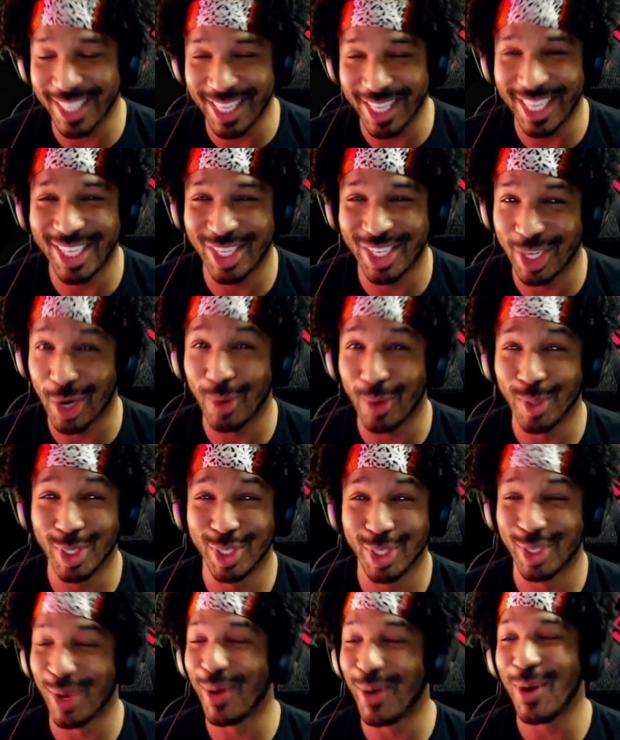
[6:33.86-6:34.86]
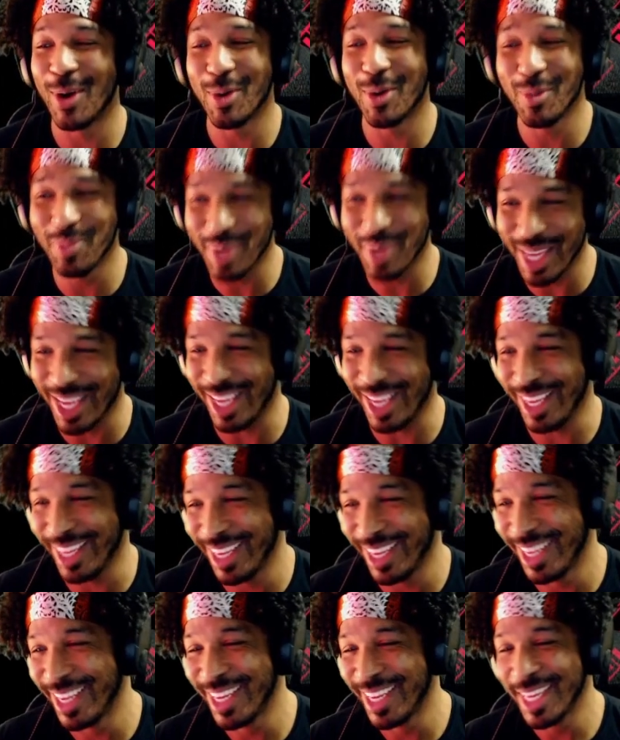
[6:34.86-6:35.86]
in this show is so OP.
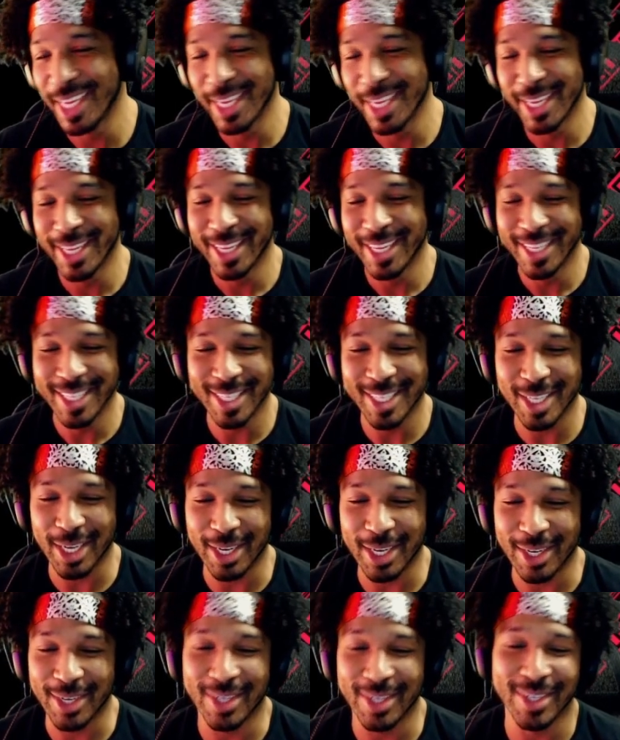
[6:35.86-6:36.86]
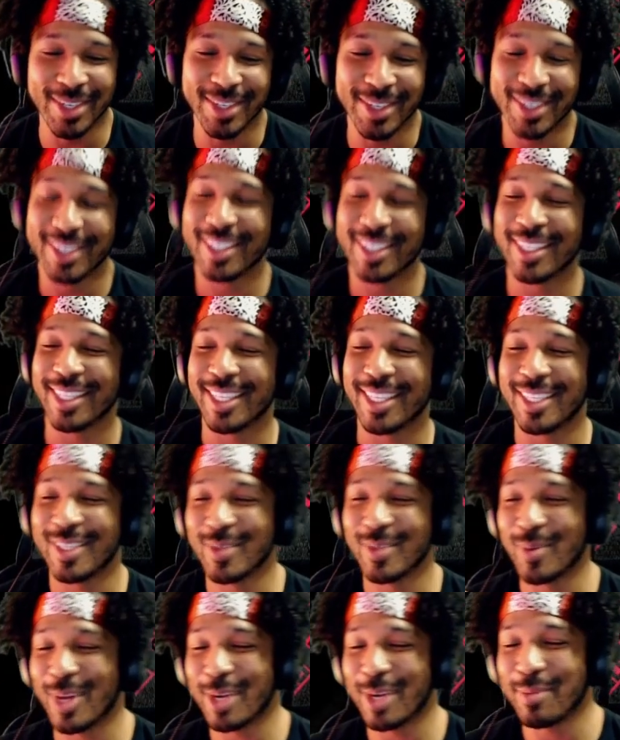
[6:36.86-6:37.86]
So this is
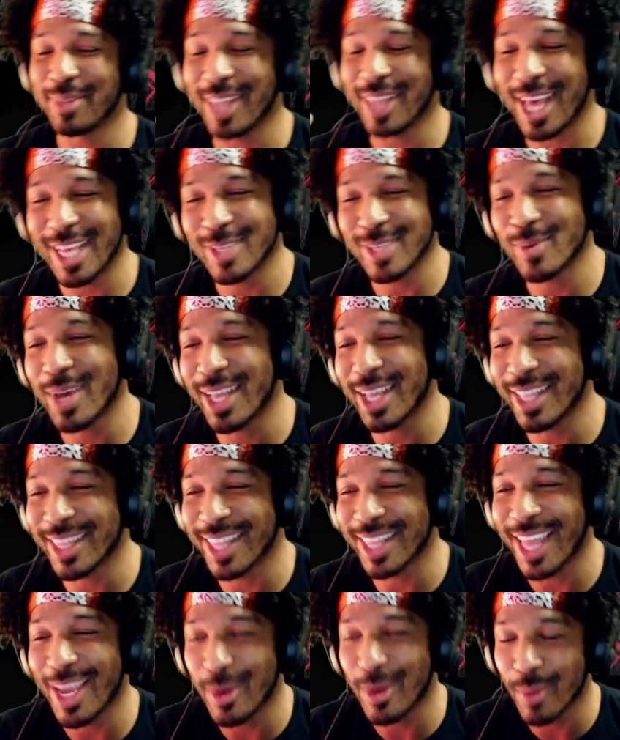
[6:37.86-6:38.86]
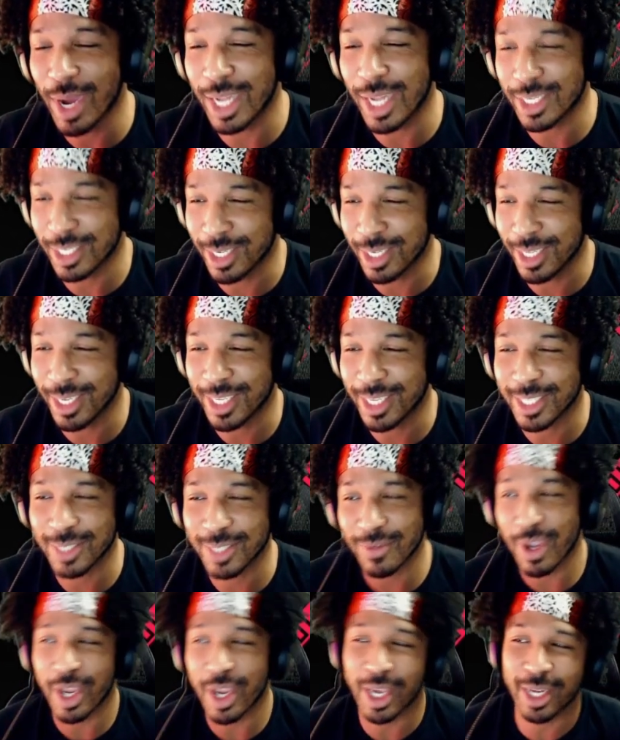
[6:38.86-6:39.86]
what I'm. That's why I like watching it because it's
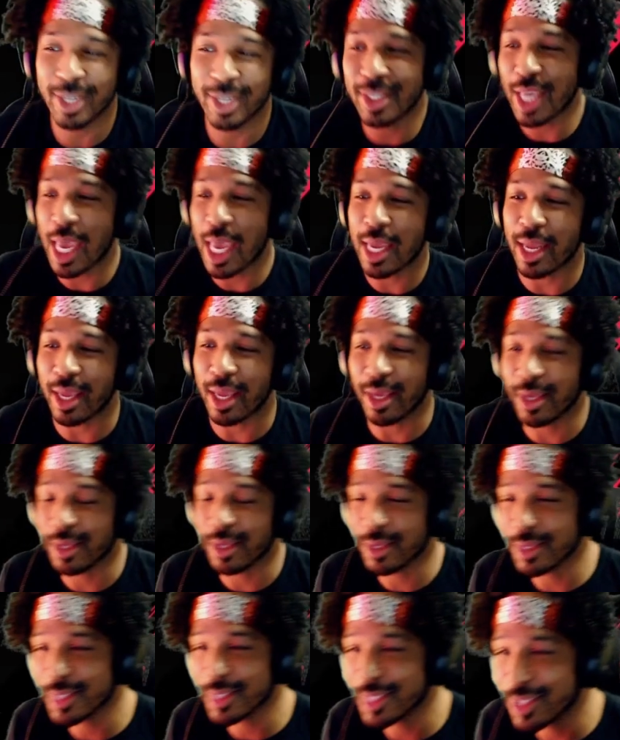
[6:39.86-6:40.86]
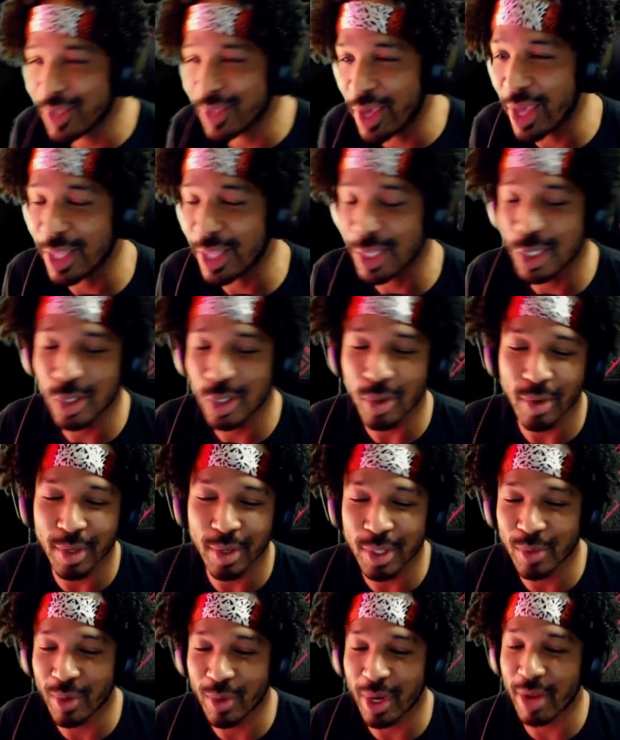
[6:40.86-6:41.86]
very entertaining. You can't the
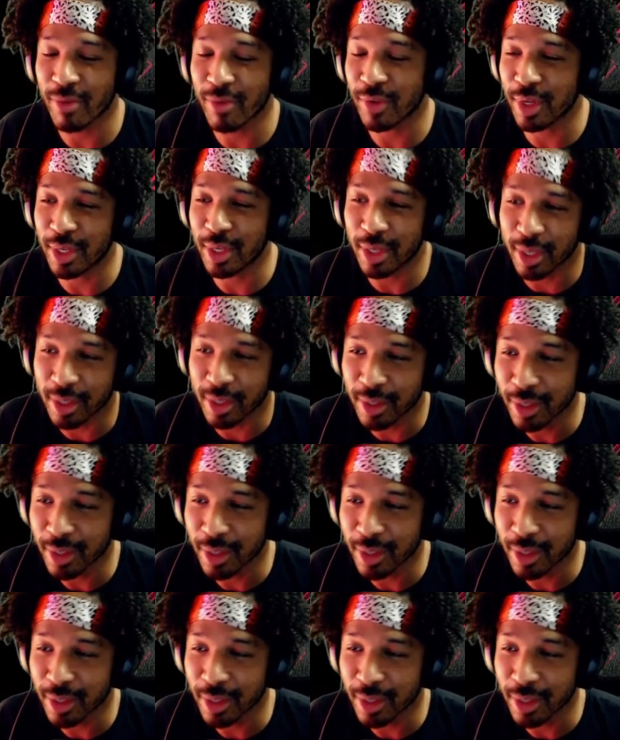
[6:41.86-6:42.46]
stories, whatever you know.